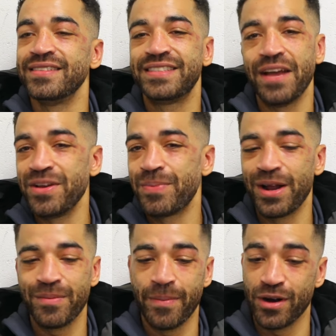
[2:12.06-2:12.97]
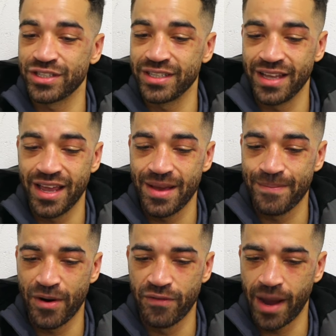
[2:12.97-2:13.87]
Definitely proud of my boxing there, uh,
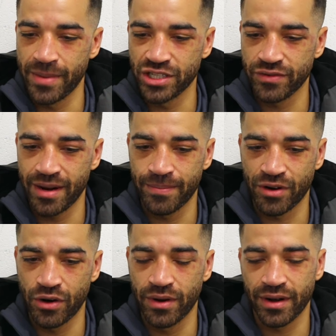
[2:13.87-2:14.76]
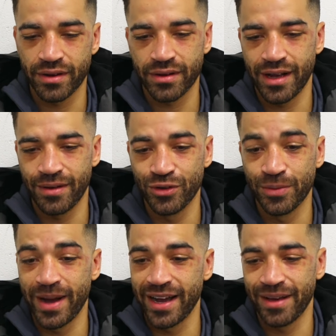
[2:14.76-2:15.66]
both amateur and pro. I'll, I'll look
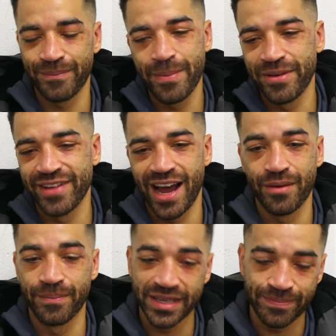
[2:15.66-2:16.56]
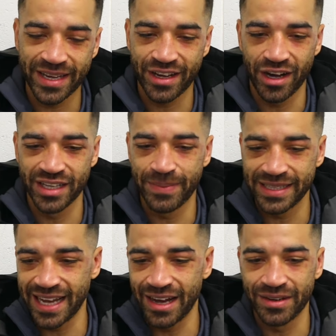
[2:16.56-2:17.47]
back at maybe now I'm a bit, bit gutted, a bit
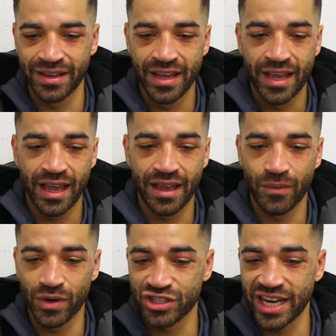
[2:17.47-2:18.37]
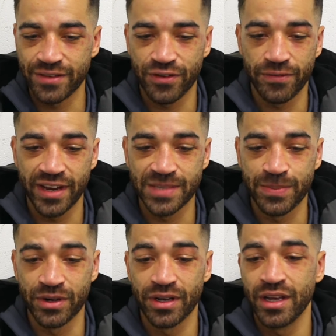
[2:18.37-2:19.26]
down, uh, want to change a few things,
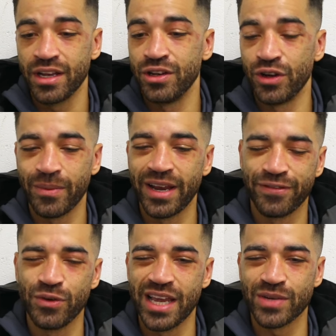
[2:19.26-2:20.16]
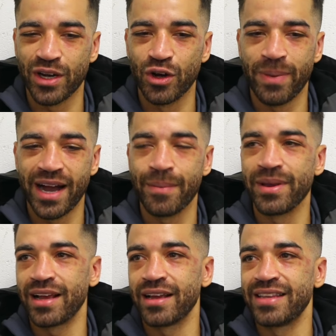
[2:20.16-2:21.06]
but look in a few years when I look back, I'll be
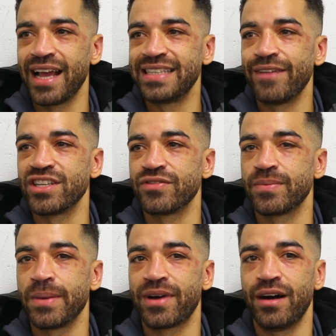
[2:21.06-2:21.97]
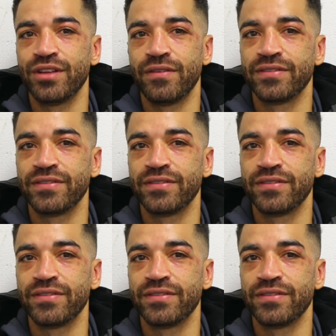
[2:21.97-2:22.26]
like, yeah, definitely something to be proud of.